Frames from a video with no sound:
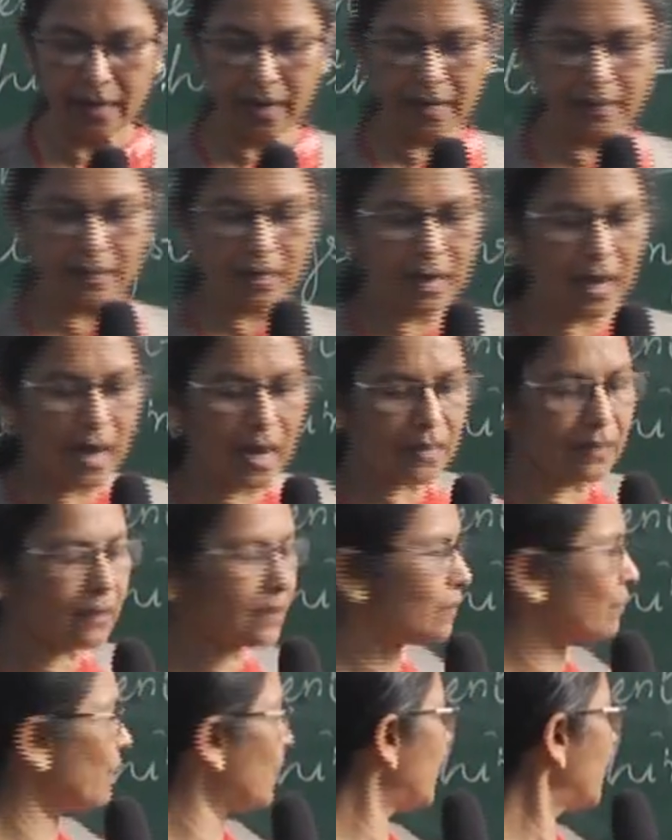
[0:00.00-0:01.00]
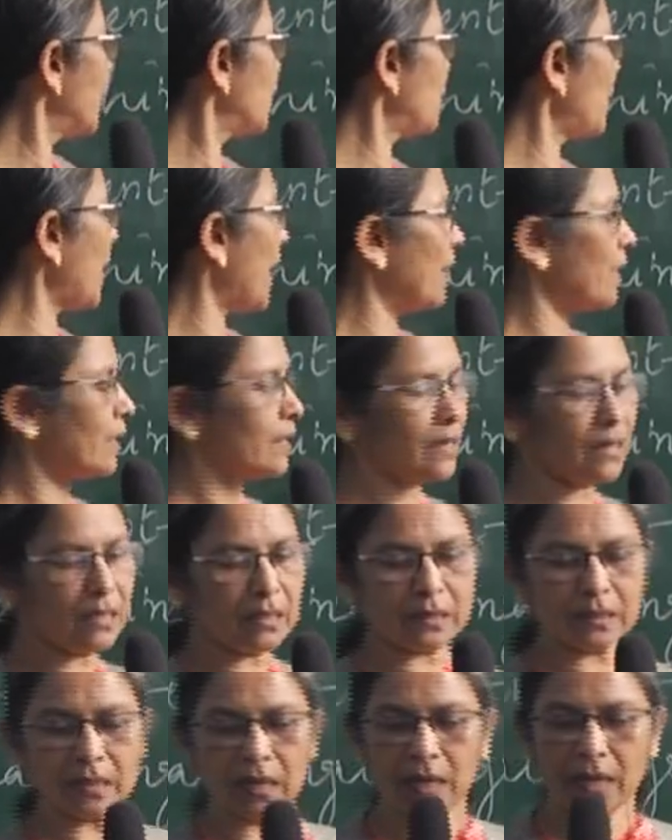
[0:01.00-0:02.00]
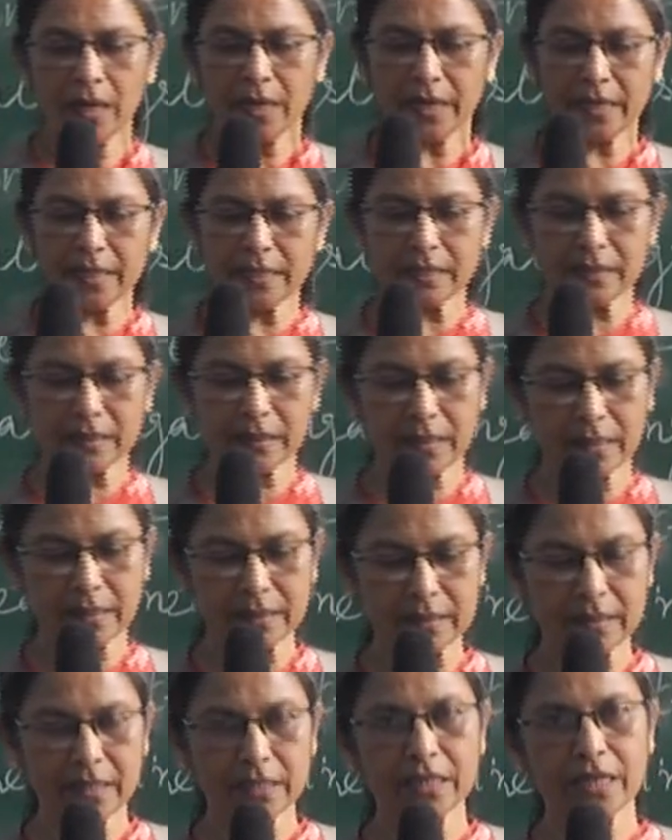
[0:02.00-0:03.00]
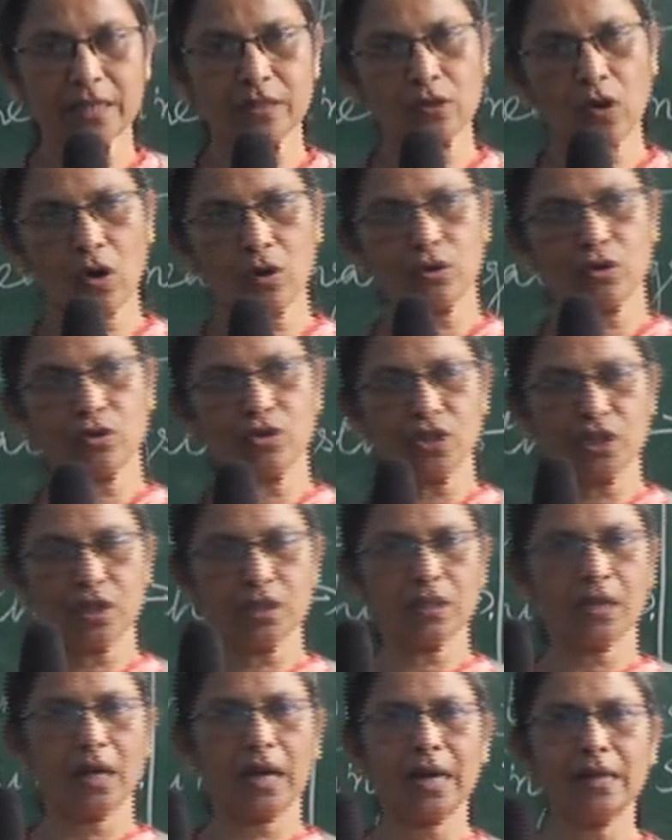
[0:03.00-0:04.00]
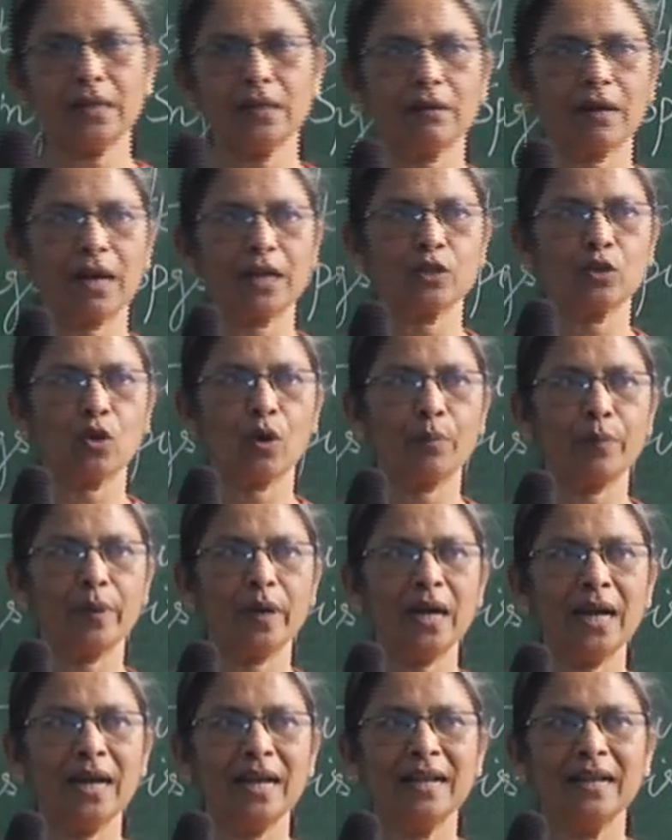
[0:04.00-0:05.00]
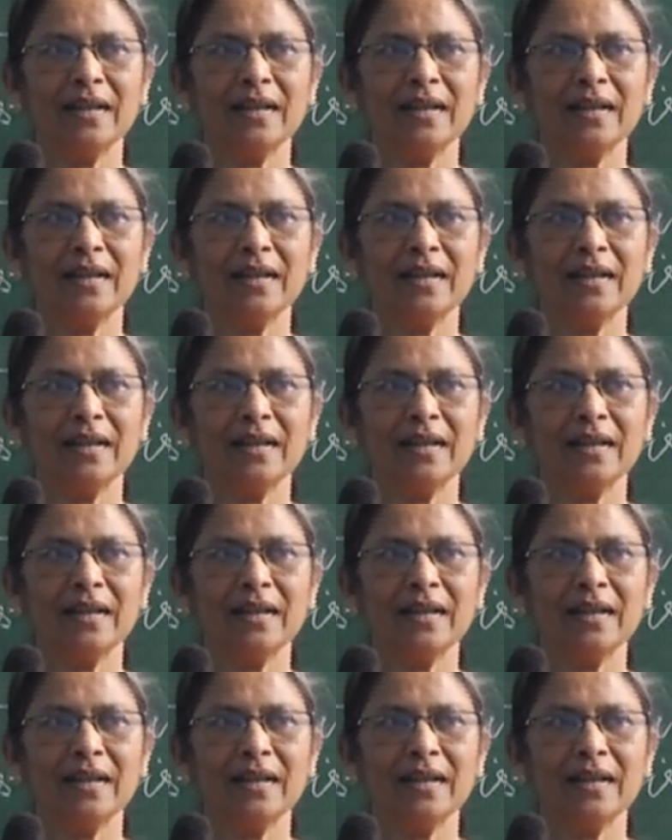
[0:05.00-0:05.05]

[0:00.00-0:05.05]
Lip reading: And the last one is spiracles, insects such as cockroaches and grasshopper.